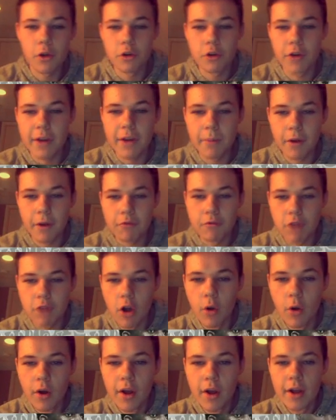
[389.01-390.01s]
Greg
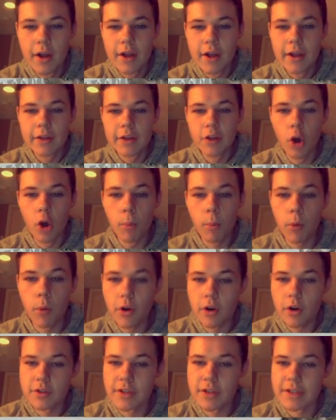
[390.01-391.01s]
Monroe. No
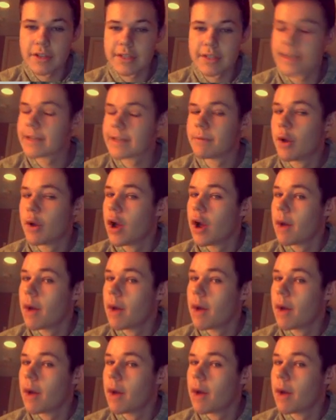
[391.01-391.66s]
point guards on that team.